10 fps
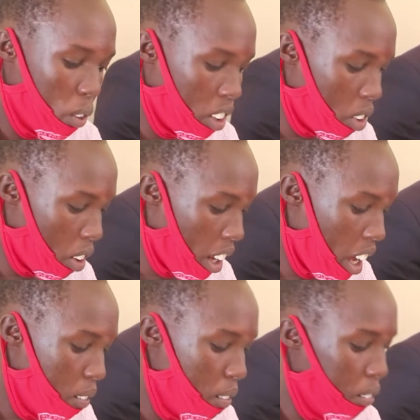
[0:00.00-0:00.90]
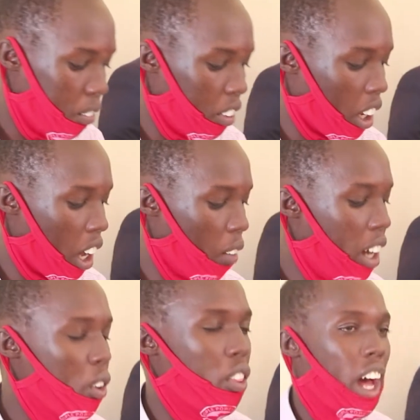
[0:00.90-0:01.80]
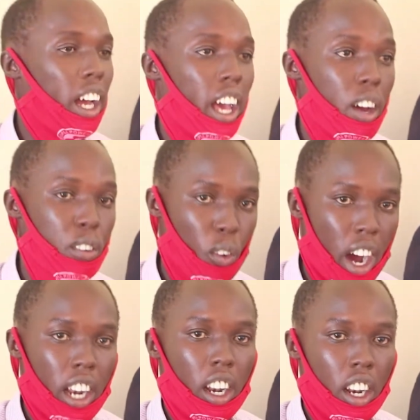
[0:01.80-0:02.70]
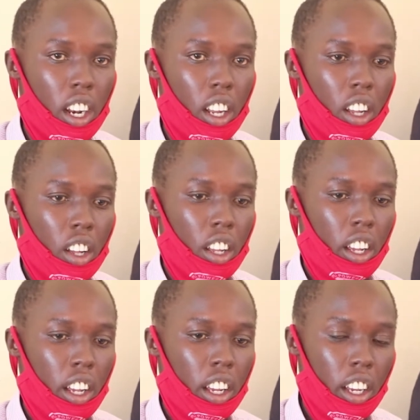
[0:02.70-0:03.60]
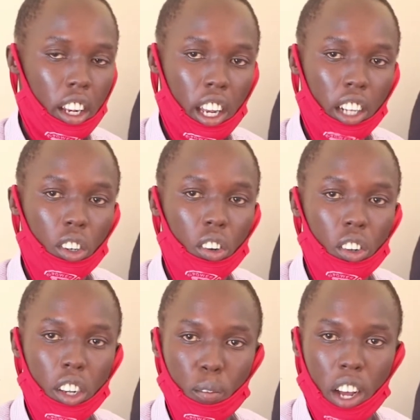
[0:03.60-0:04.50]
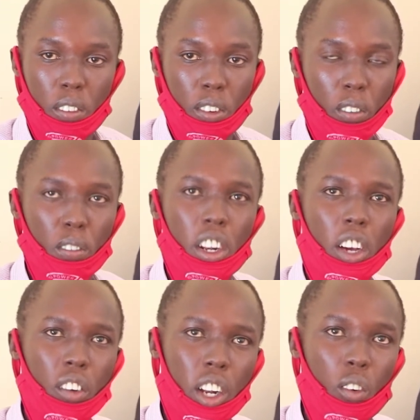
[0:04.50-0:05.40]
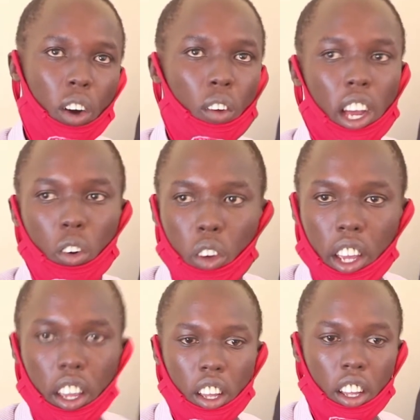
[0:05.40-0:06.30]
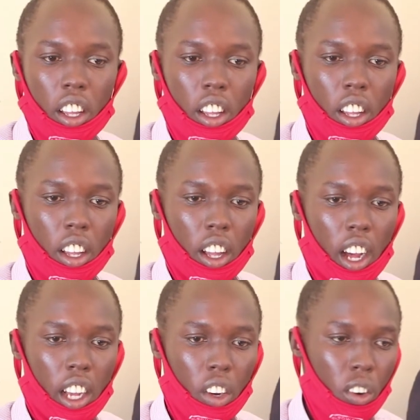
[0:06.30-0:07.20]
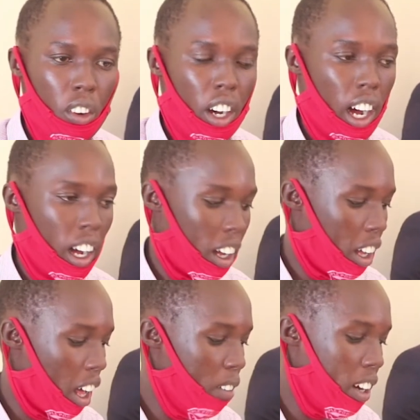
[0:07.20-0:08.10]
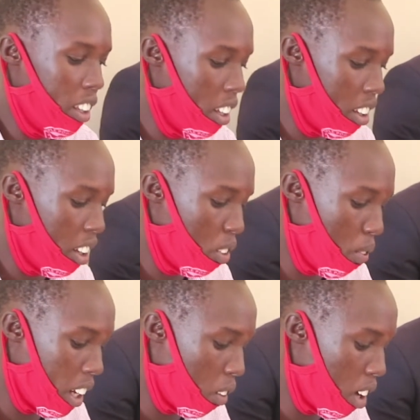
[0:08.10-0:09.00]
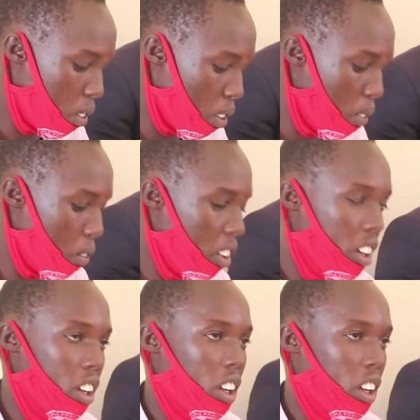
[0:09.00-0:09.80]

to waste your time. I want to thank everyone in National Unity Platform for the great work we are doing. I know ever since this party was formed,